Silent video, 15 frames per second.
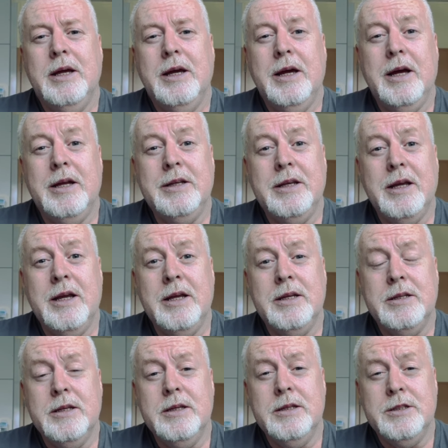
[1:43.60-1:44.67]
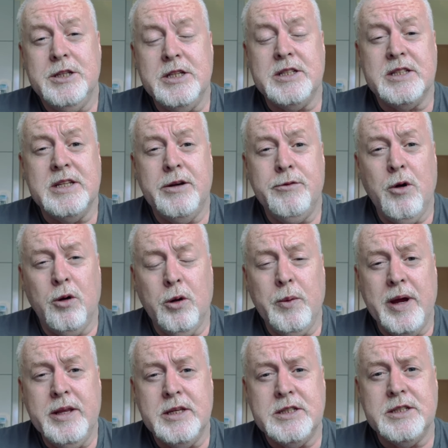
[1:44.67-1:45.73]
And Jesus said, roll
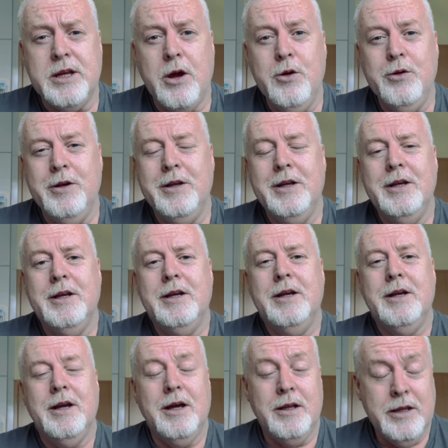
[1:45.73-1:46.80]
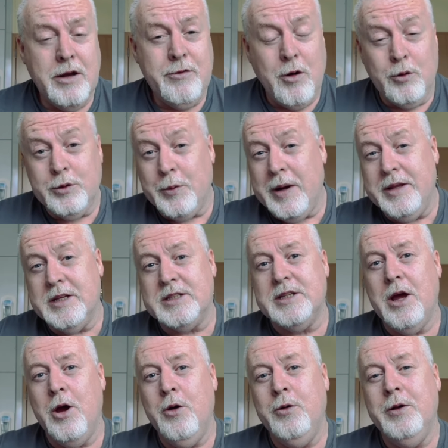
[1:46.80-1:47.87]
away the stone. And they rolled away the
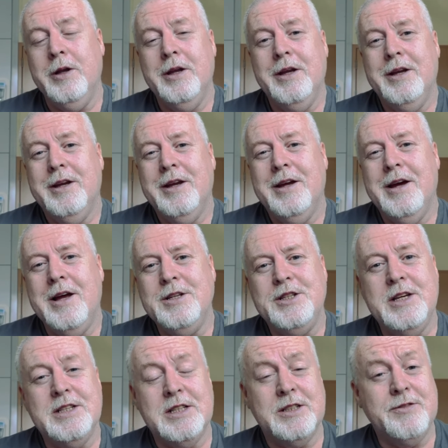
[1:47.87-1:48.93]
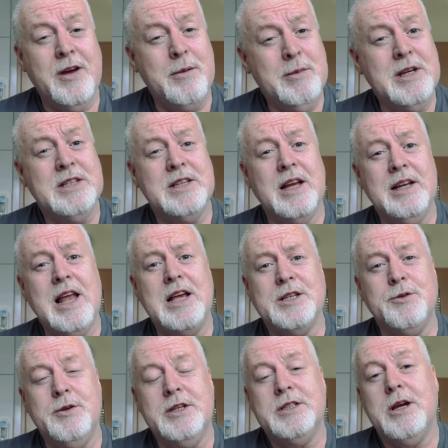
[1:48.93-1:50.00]
stone. And Jesus famously said,
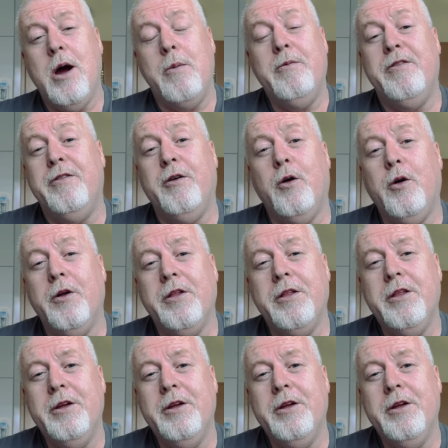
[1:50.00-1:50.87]
Lazarus, come forth.